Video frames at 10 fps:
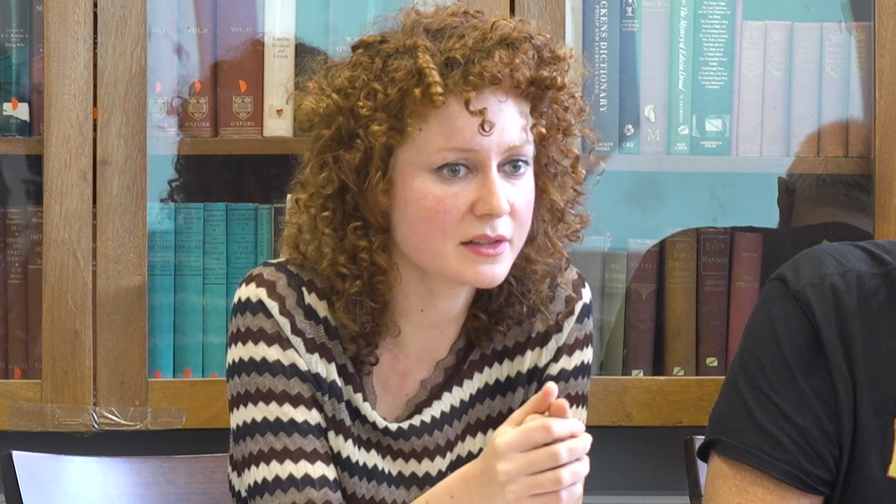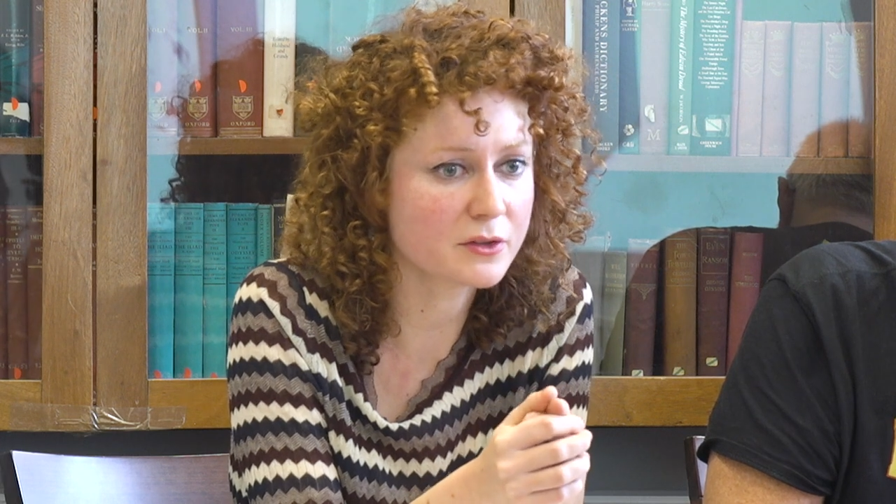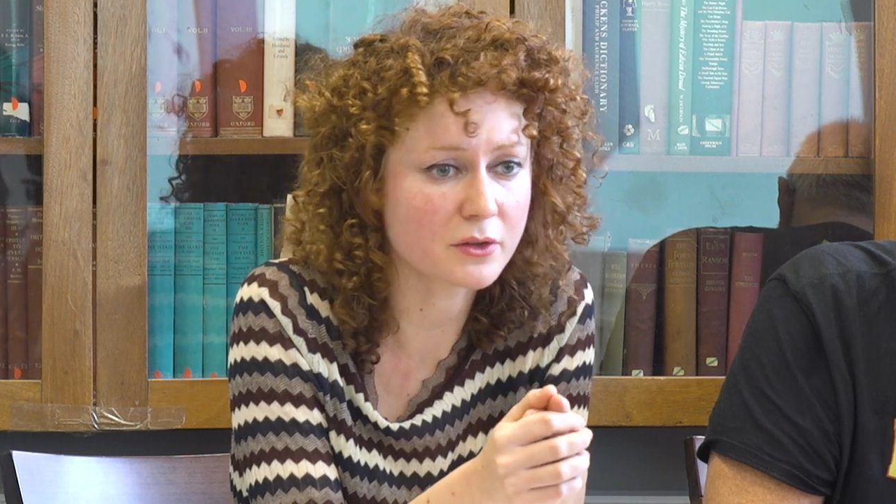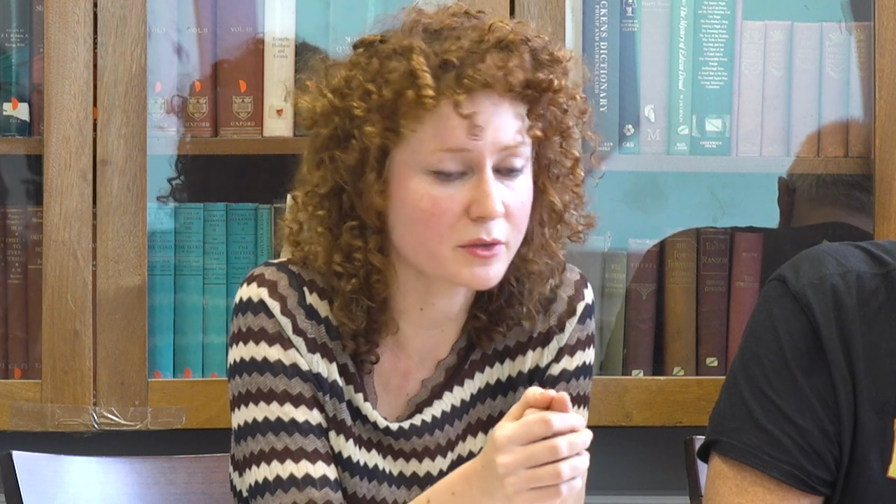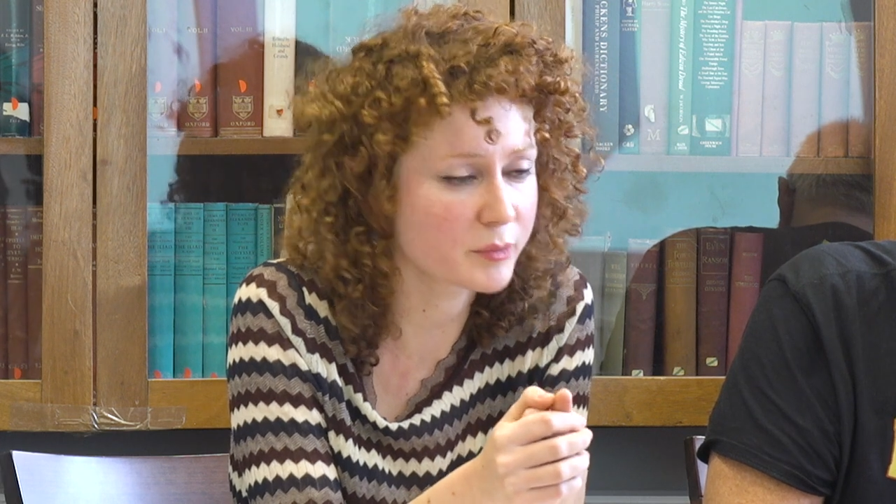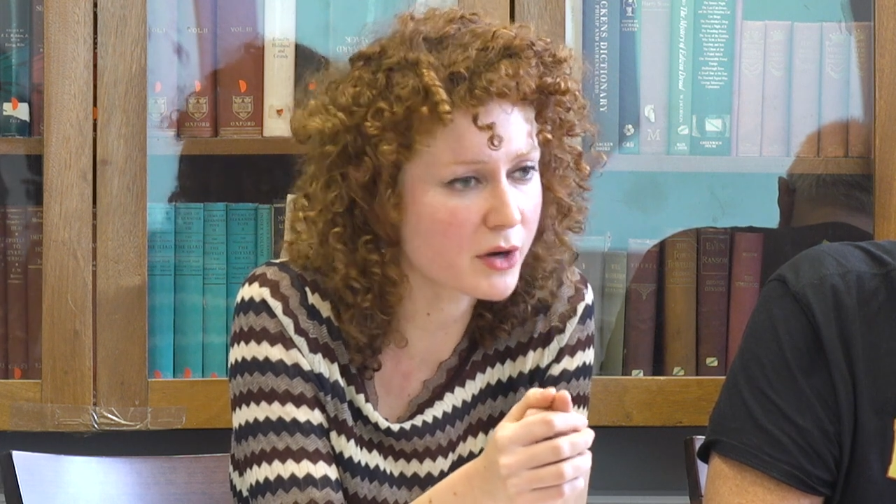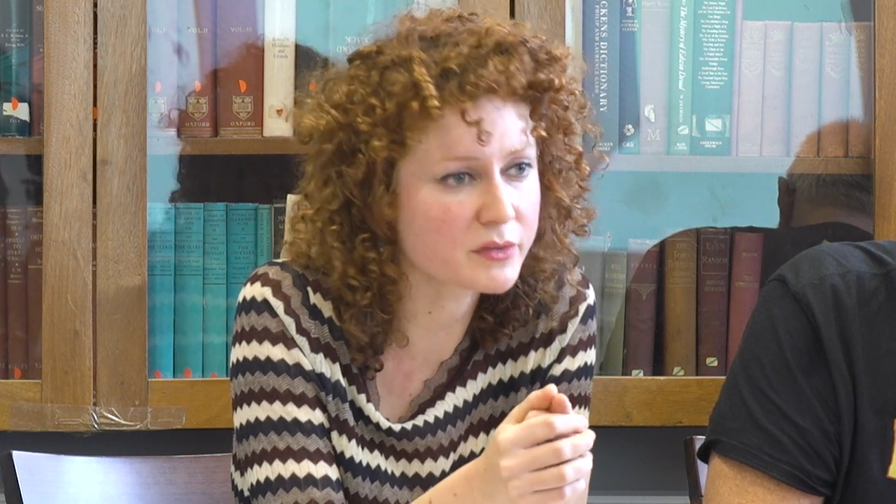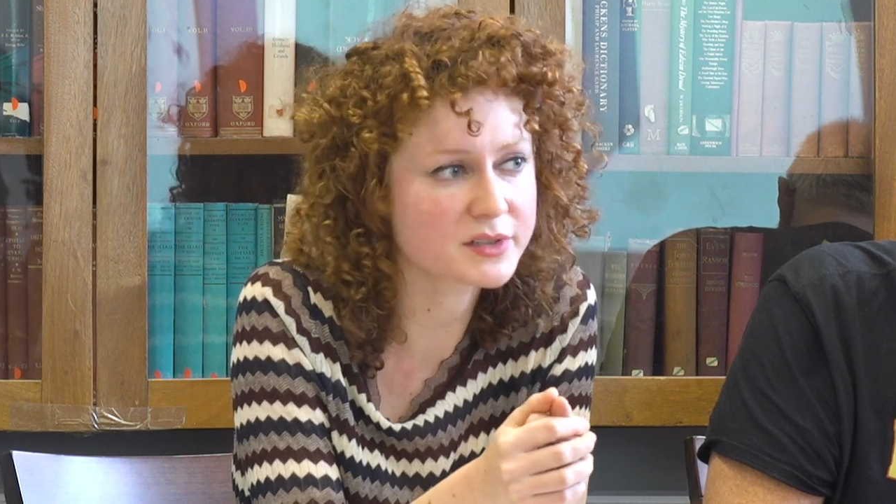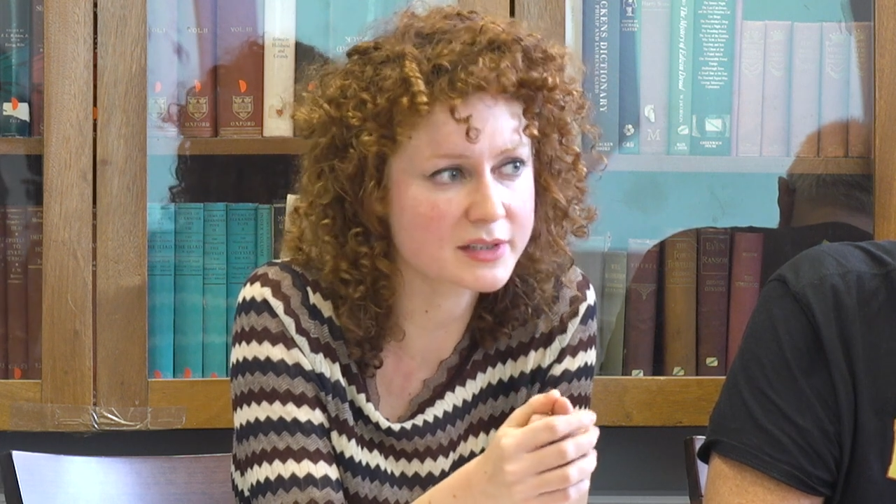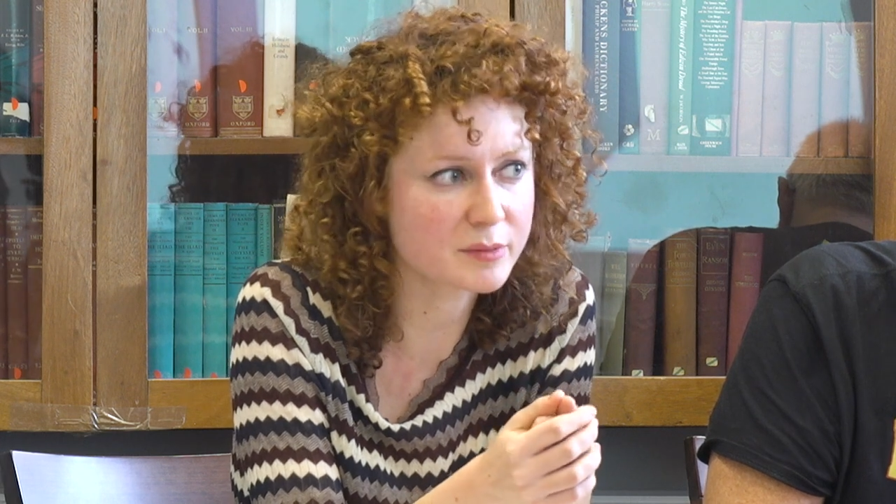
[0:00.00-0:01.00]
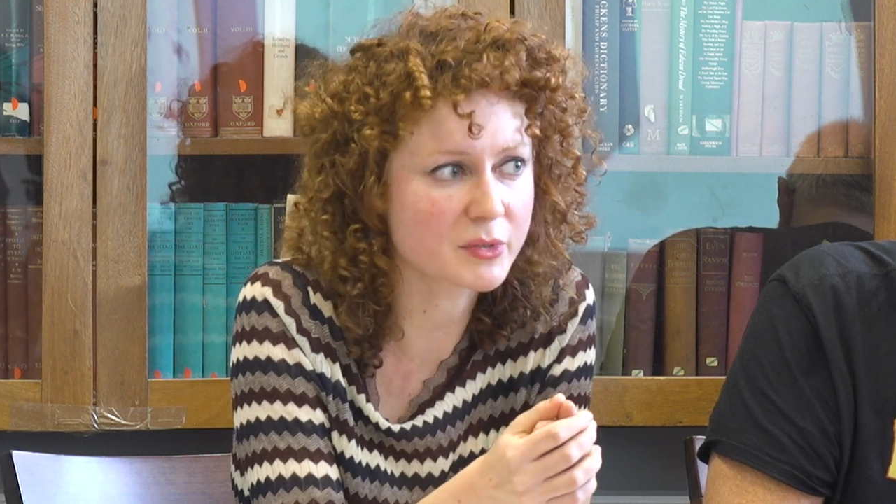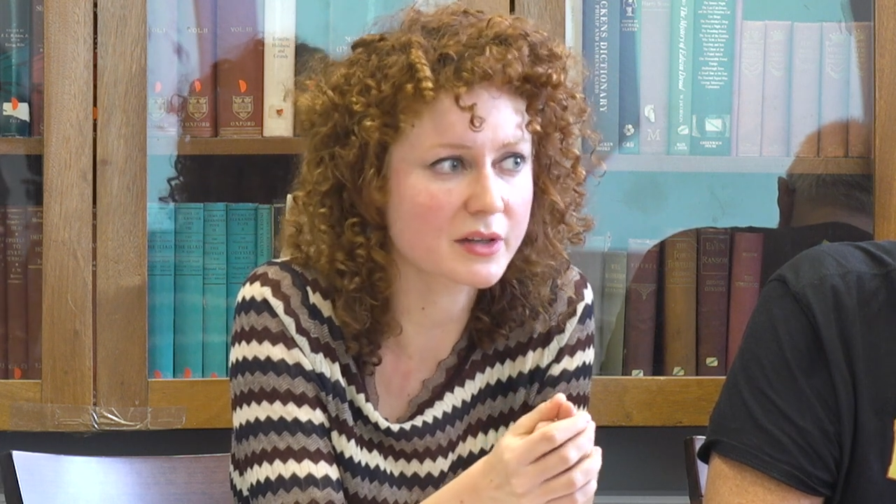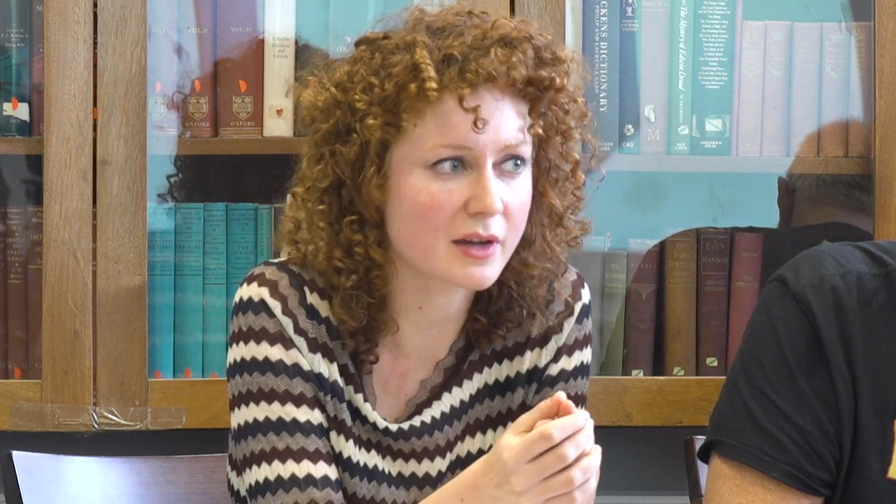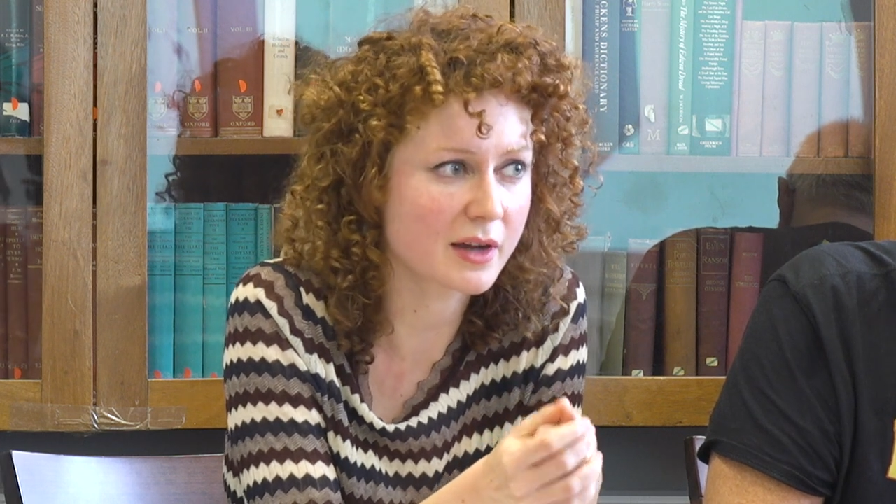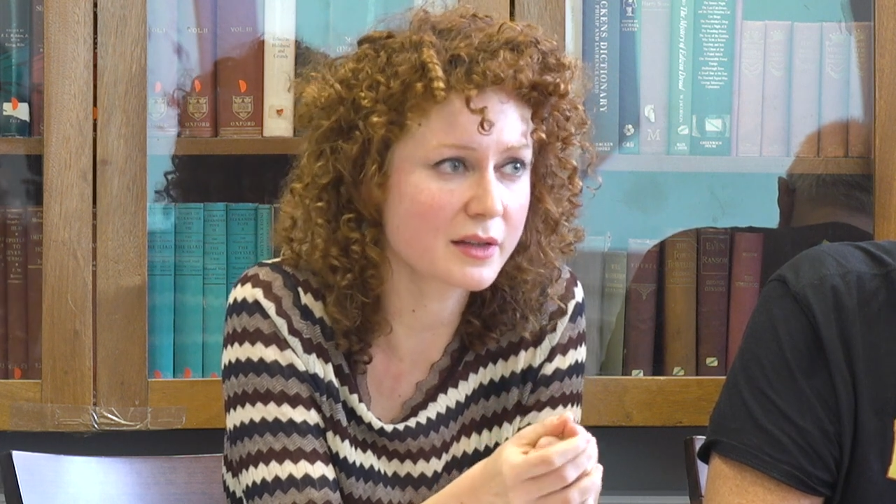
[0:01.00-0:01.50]
not a poverty, but
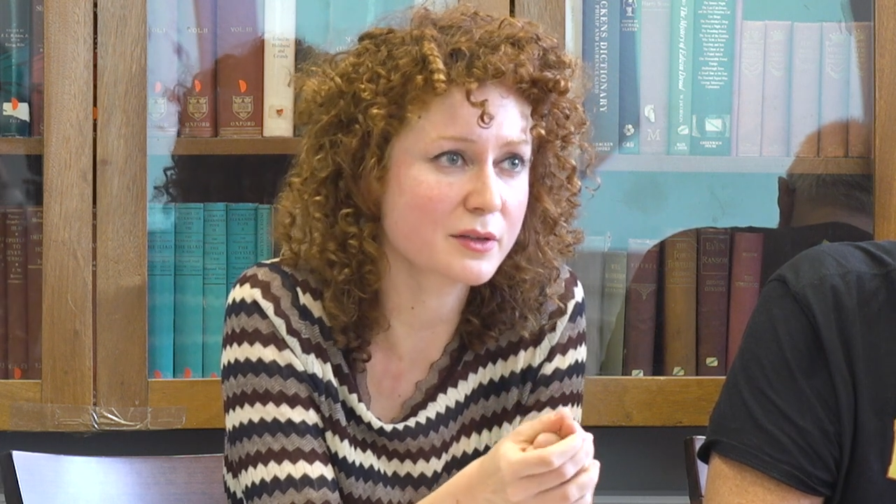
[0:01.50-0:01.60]
a kind